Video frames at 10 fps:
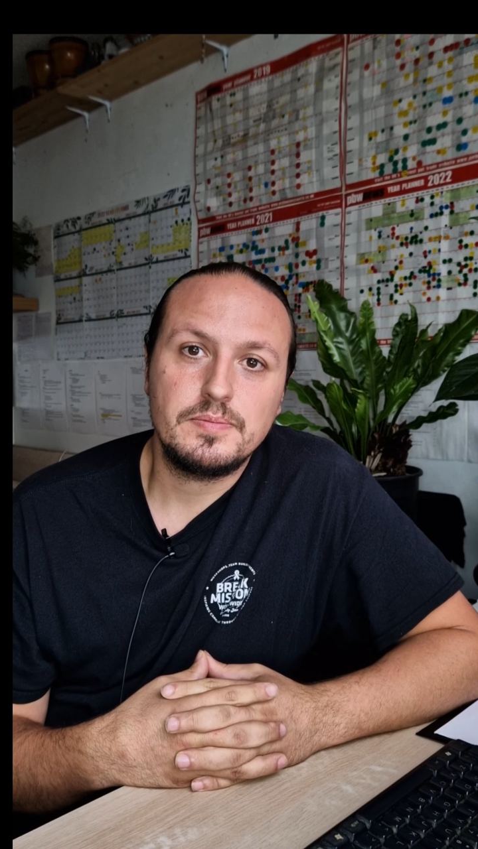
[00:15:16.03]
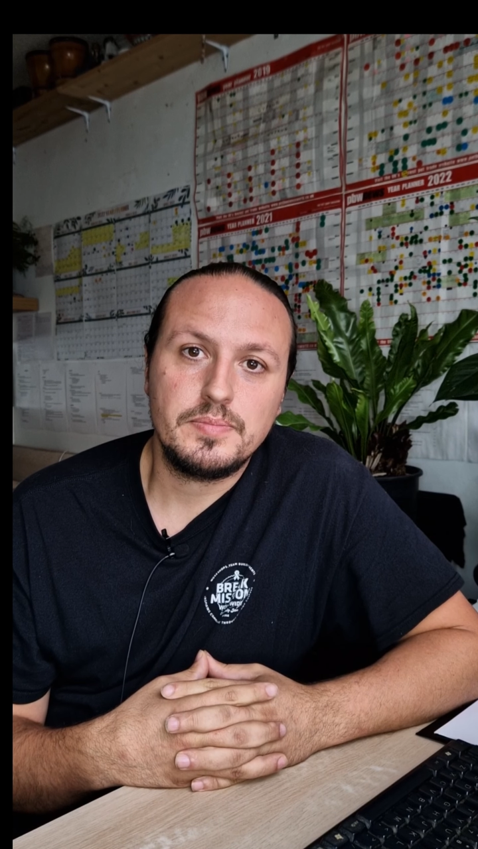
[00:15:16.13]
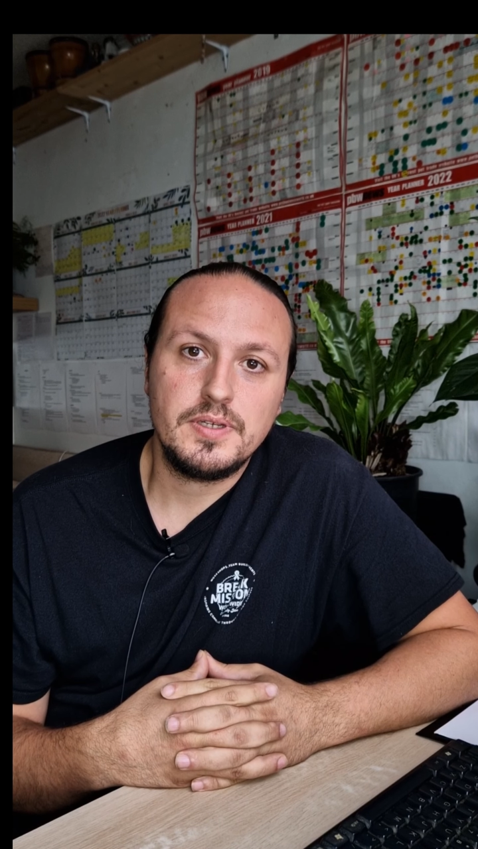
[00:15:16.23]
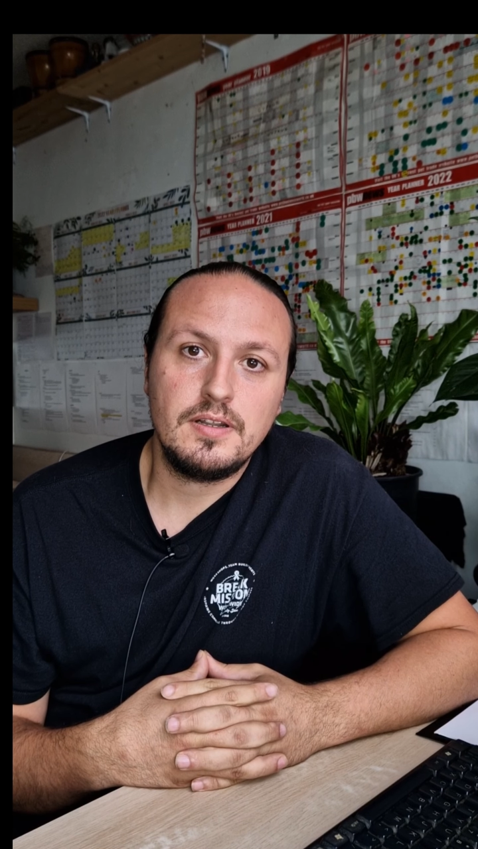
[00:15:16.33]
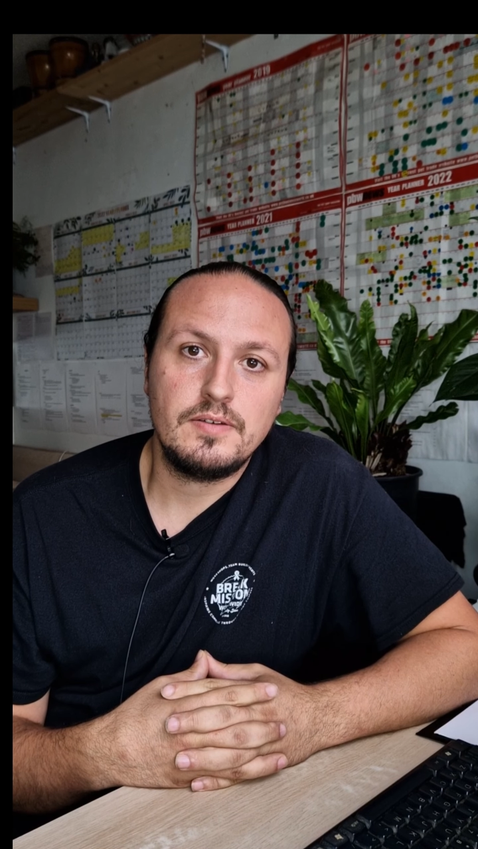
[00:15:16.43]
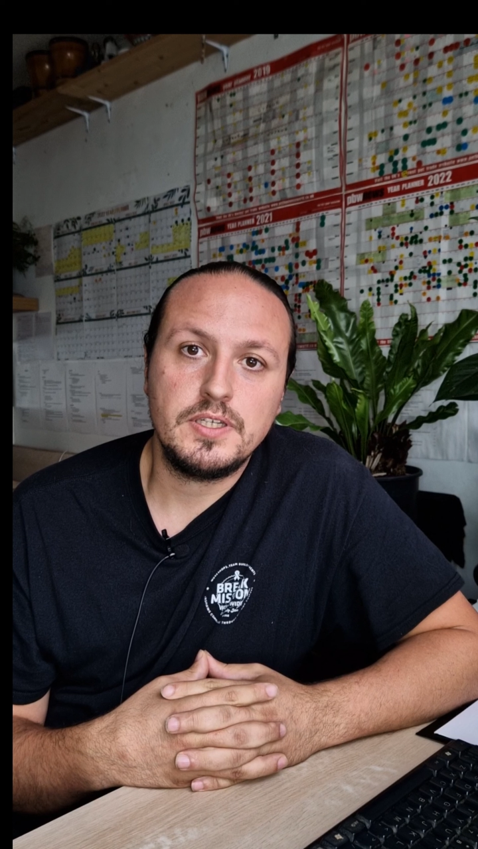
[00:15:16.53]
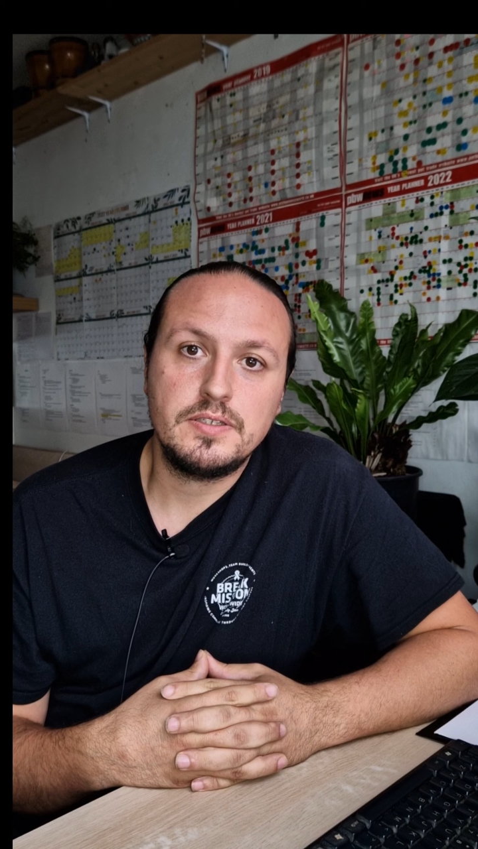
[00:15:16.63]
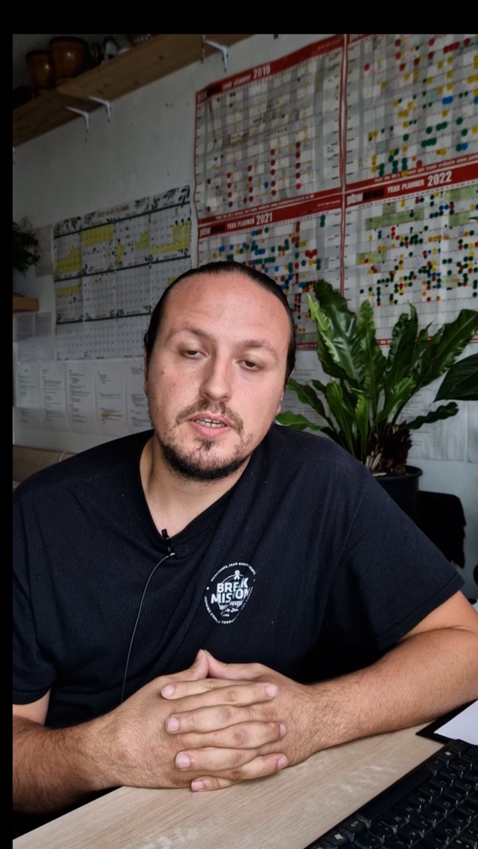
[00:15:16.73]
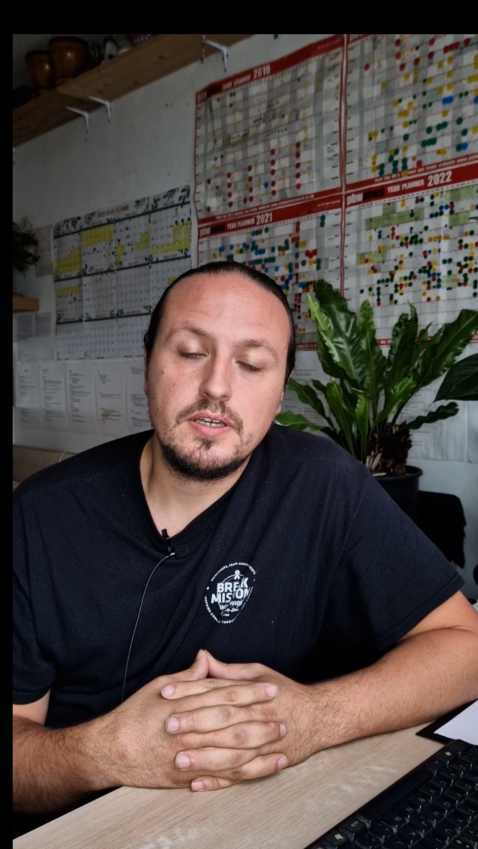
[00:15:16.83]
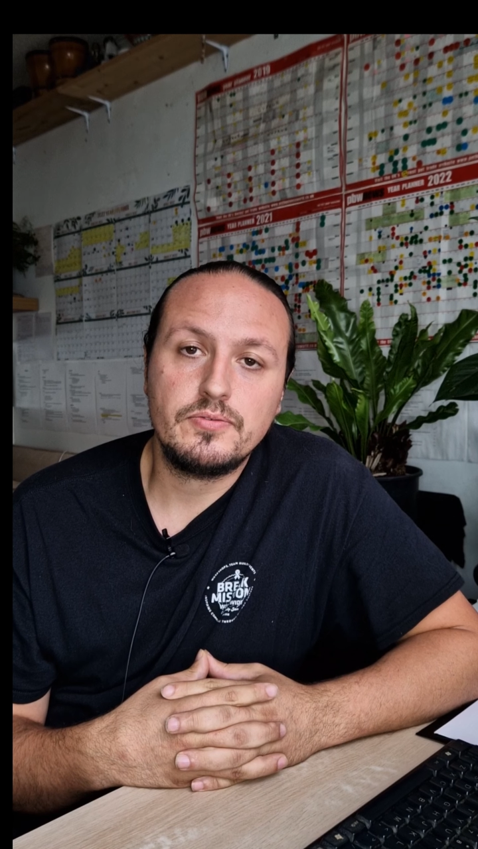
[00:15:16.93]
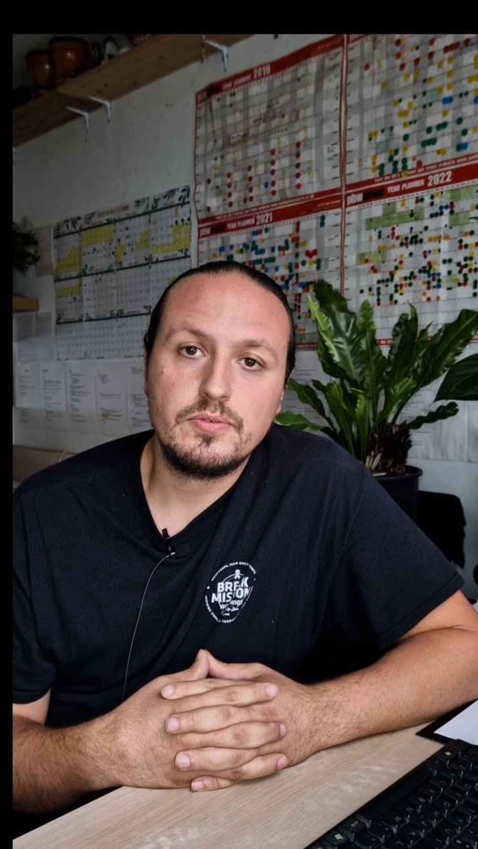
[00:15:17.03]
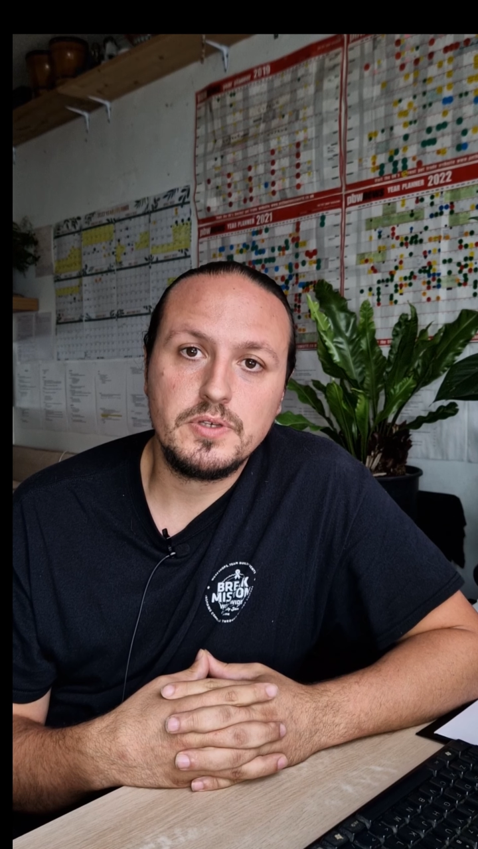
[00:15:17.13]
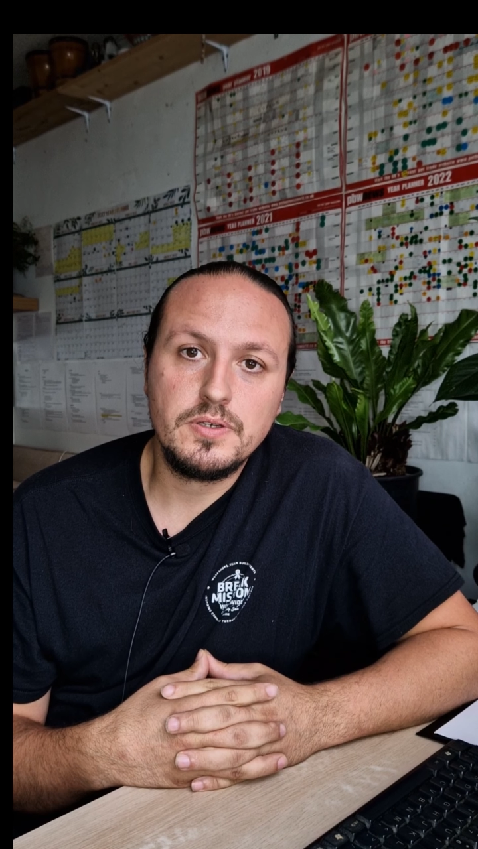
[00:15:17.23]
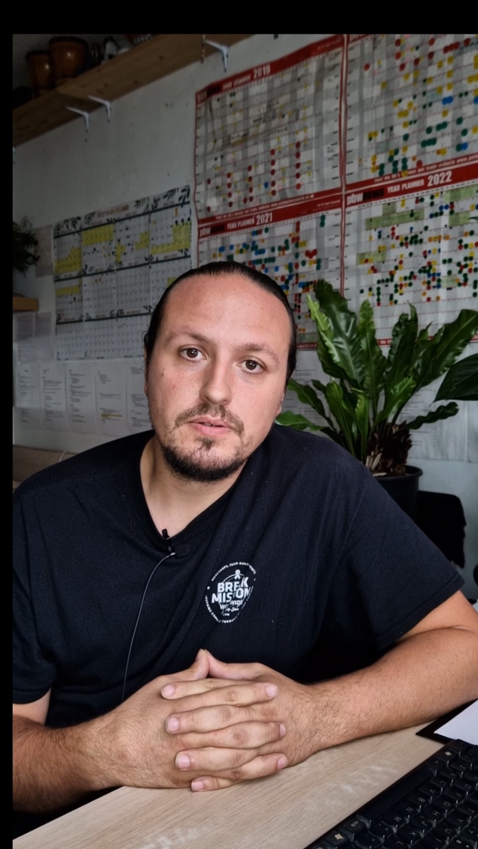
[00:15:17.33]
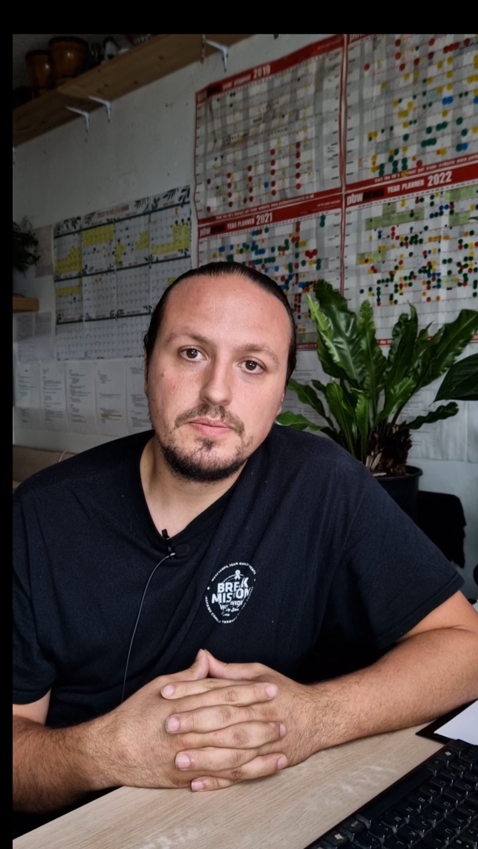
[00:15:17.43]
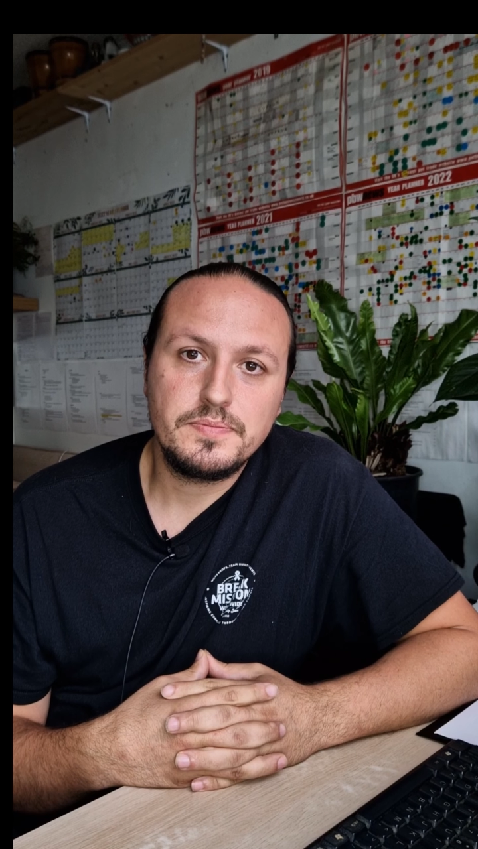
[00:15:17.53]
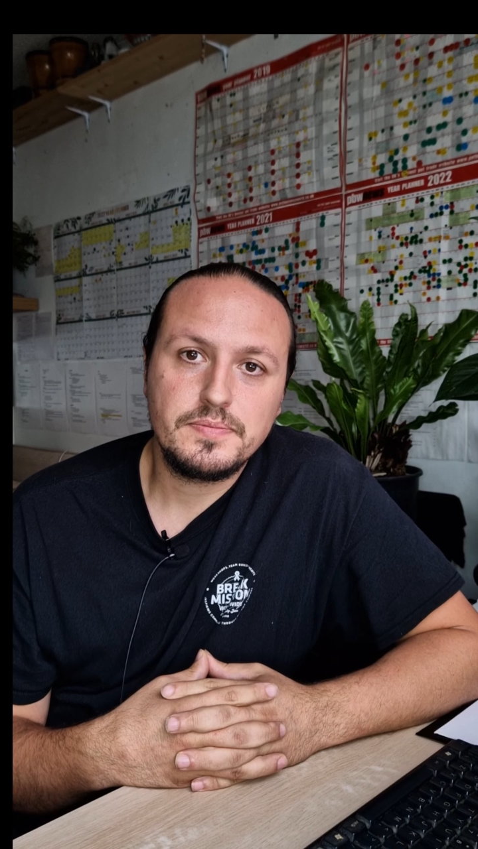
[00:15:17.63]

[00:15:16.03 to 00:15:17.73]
Be lovely to hear from you.